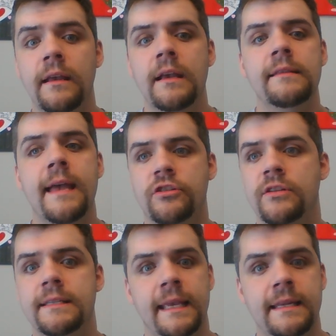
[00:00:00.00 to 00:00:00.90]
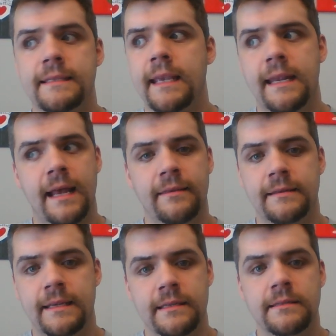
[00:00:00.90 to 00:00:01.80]
that she's innocent and not the
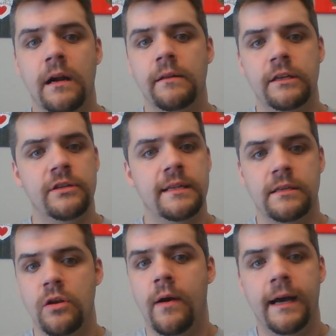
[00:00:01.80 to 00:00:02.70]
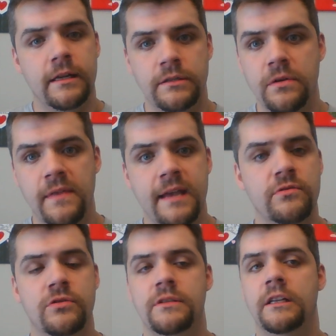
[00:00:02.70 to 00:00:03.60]
Dezastar. Like, she doesn't know how to do that,
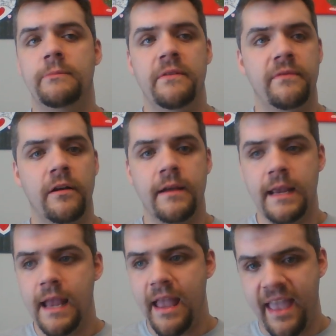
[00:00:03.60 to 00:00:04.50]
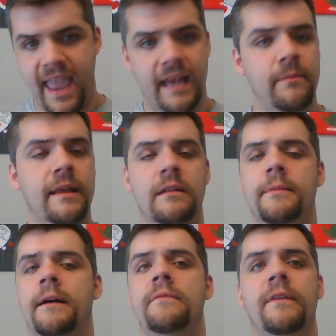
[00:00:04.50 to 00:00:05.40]
so she's going to be very animated
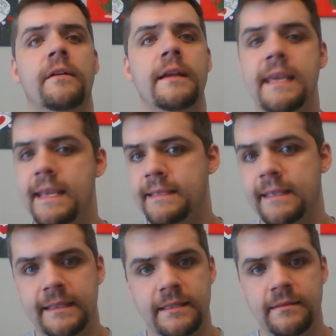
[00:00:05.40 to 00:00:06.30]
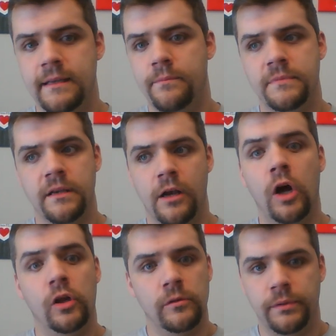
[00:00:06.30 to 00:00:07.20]
about it, very easy to
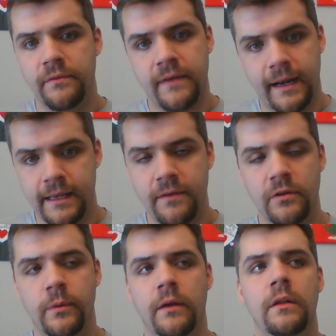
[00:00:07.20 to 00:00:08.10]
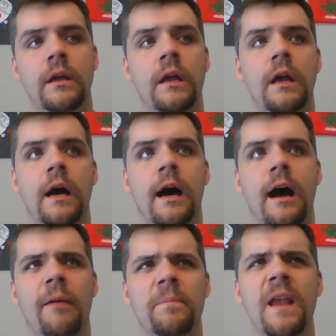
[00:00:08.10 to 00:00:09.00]
call her bluff on it, if you will.
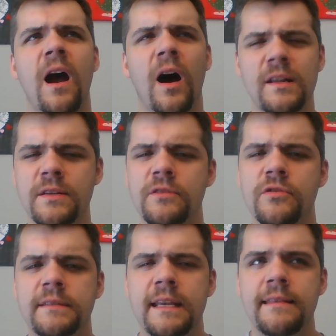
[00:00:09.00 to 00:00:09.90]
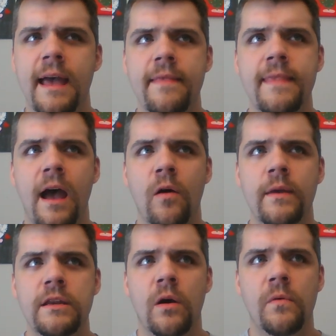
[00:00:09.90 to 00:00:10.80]
Also interesting that now
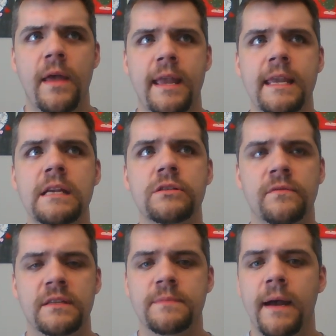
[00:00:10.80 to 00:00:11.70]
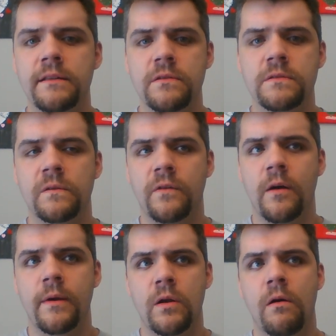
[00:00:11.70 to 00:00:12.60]
we know that each of the sponsors so far
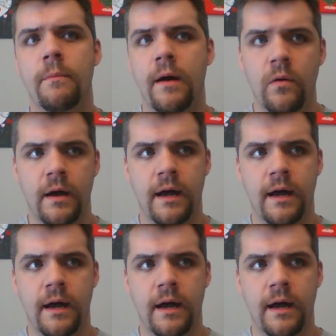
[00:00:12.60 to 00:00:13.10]
we know about,